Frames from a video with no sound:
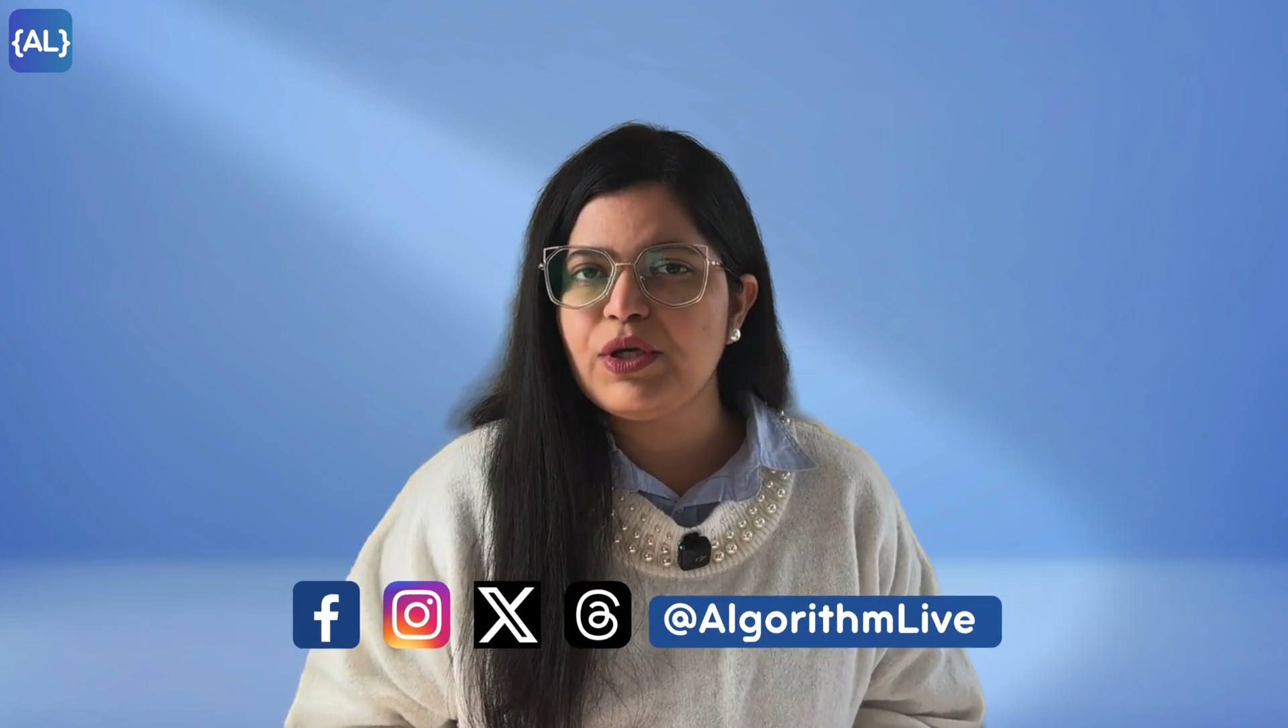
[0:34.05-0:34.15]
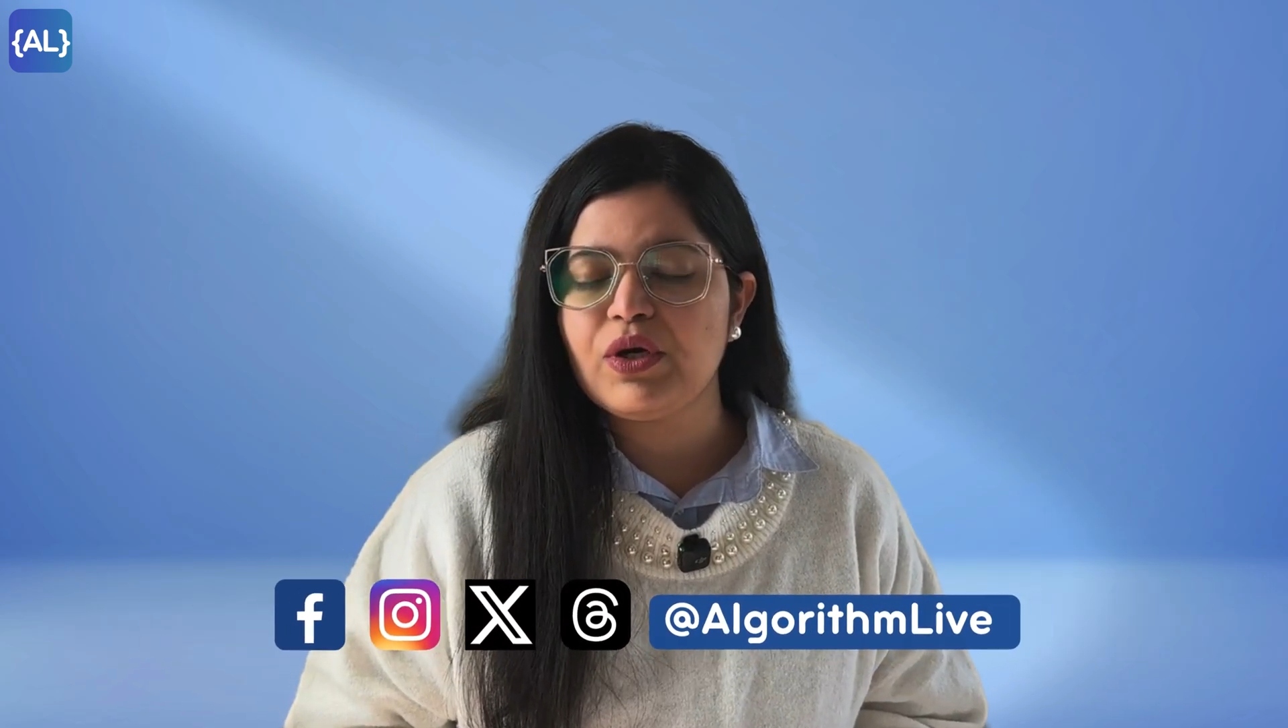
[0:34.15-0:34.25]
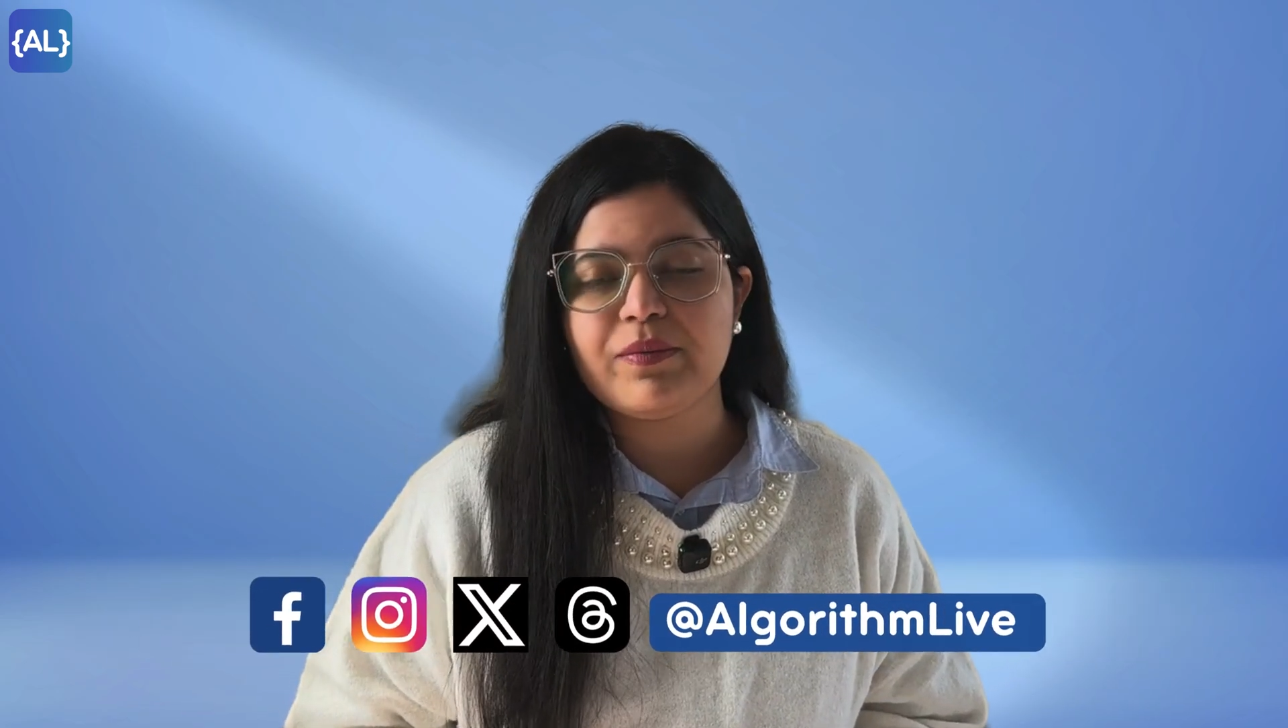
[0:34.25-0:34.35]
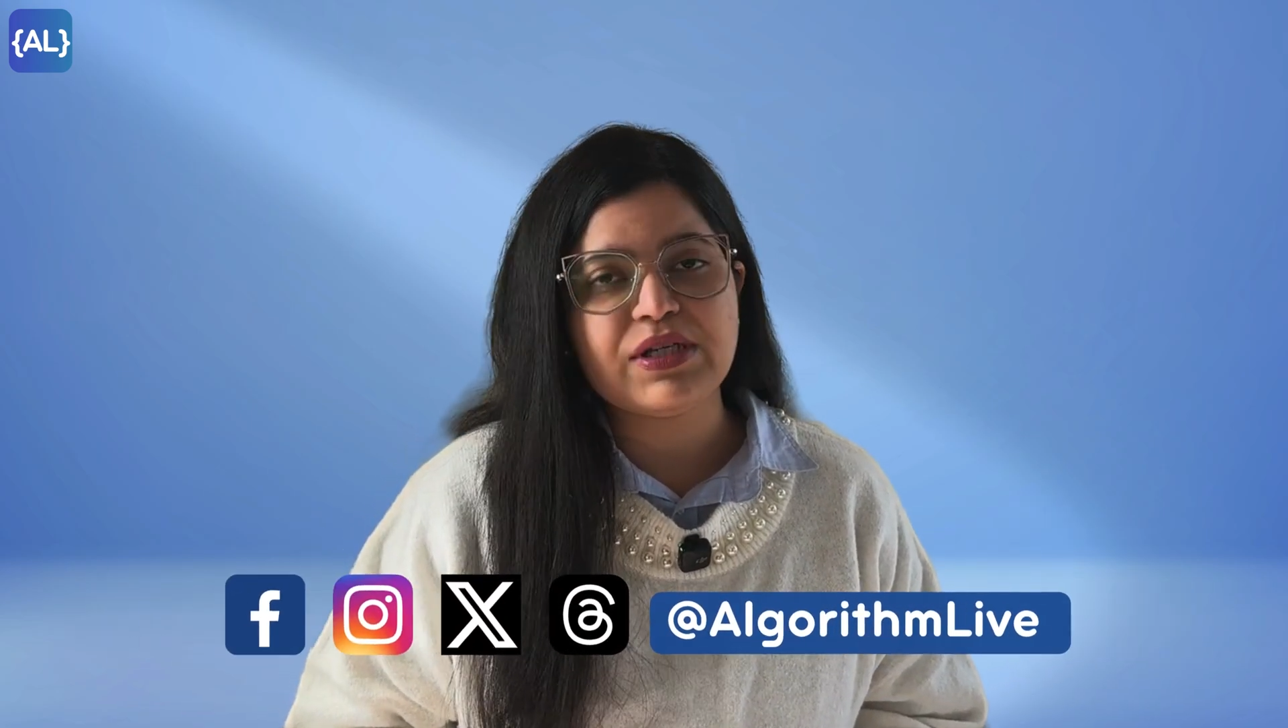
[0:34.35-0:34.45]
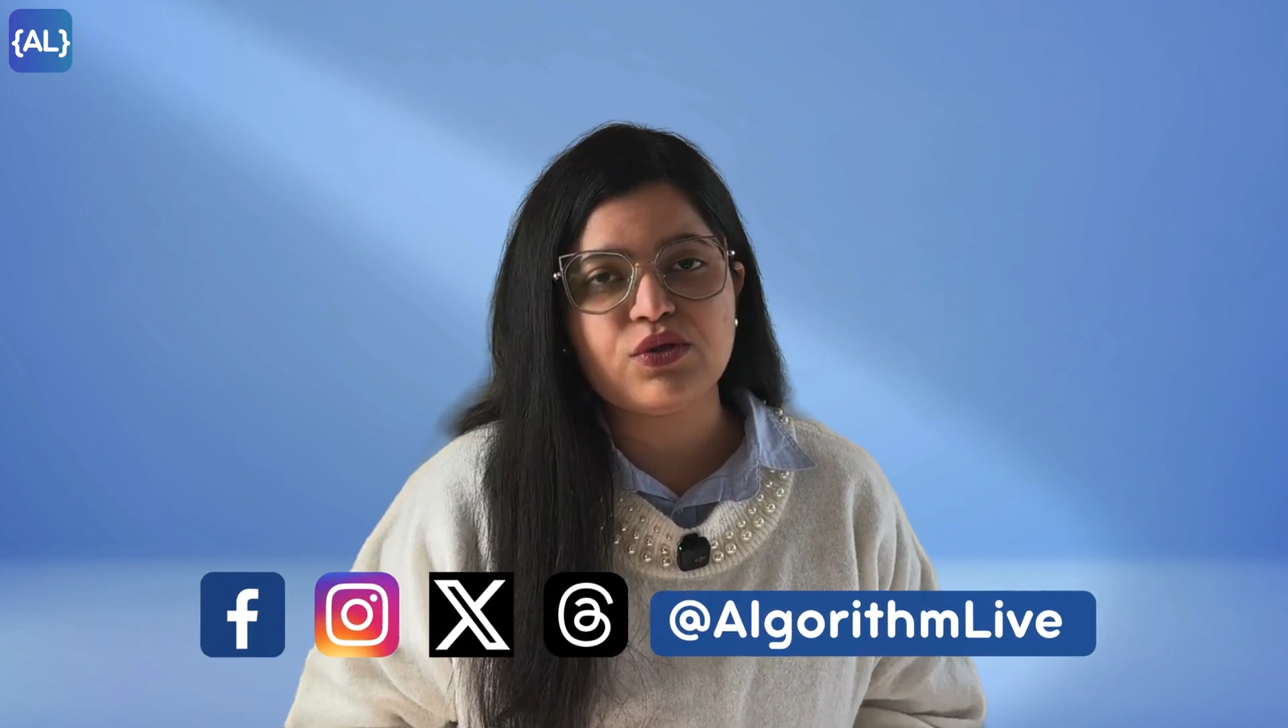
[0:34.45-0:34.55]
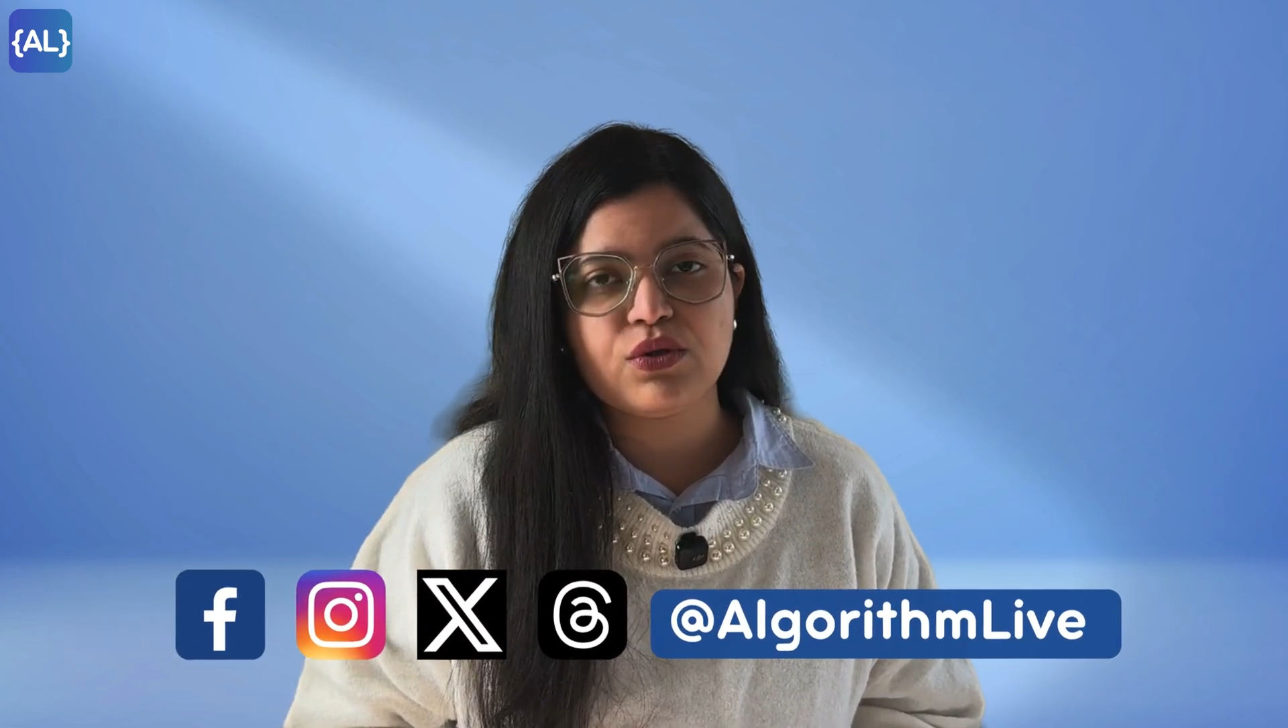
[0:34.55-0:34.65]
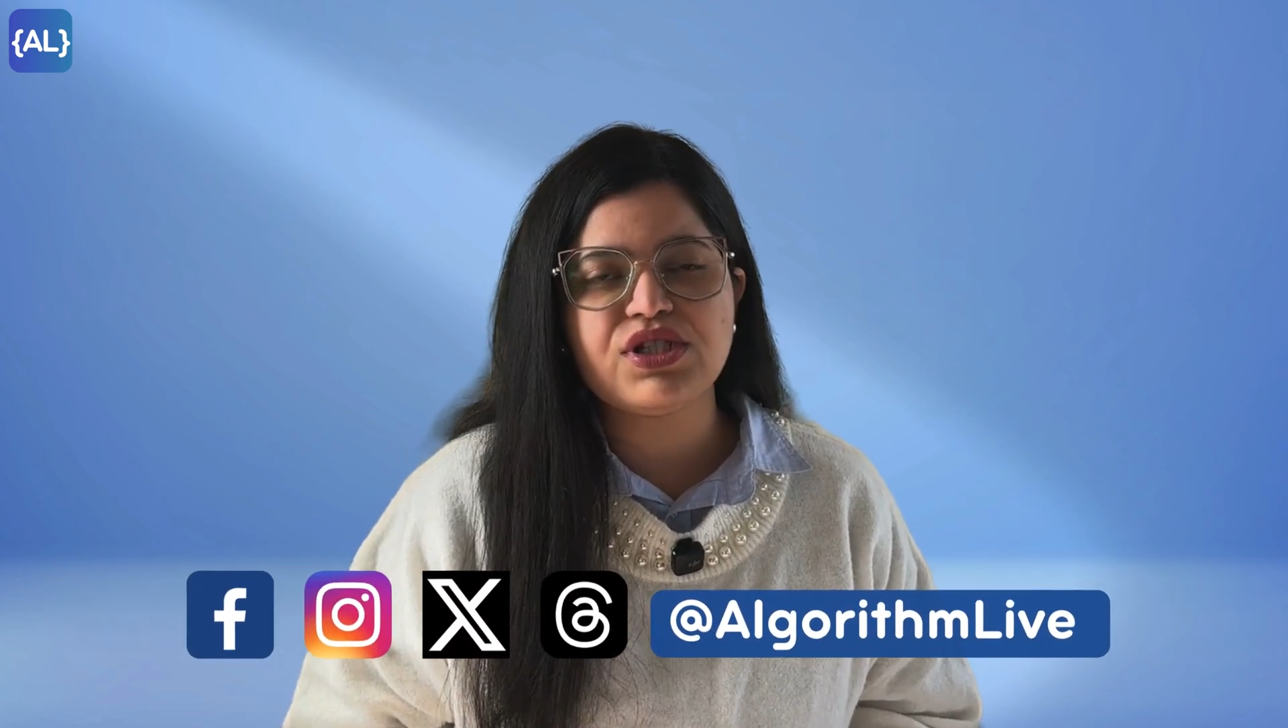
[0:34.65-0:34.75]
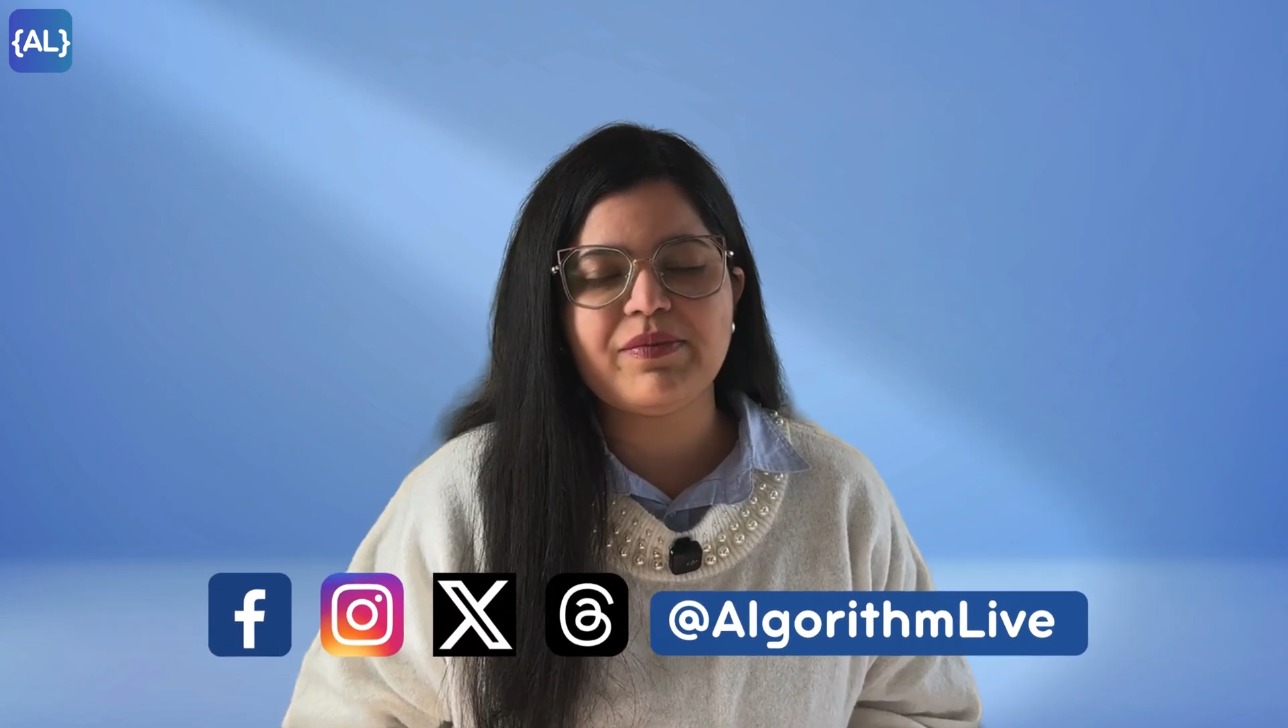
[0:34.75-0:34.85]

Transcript: on my social